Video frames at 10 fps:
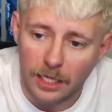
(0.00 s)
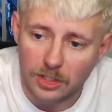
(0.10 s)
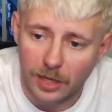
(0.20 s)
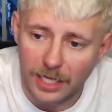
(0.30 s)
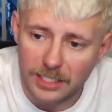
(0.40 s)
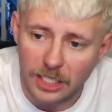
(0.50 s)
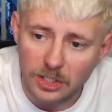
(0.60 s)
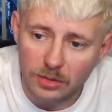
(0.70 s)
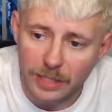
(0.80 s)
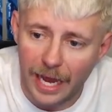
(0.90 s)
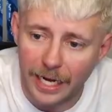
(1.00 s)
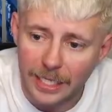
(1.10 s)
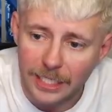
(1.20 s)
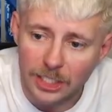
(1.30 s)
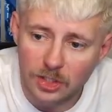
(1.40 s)
So as I do that,
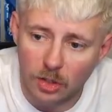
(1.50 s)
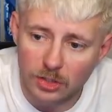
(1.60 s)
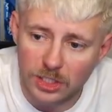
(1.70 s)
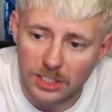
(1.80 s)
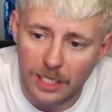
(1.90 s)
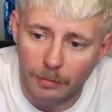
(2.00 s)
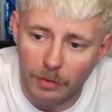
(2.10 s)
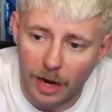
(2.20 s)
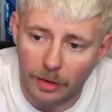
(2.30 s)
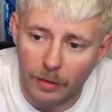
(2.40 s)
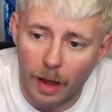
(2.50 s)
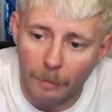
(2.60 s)
he starts to step around,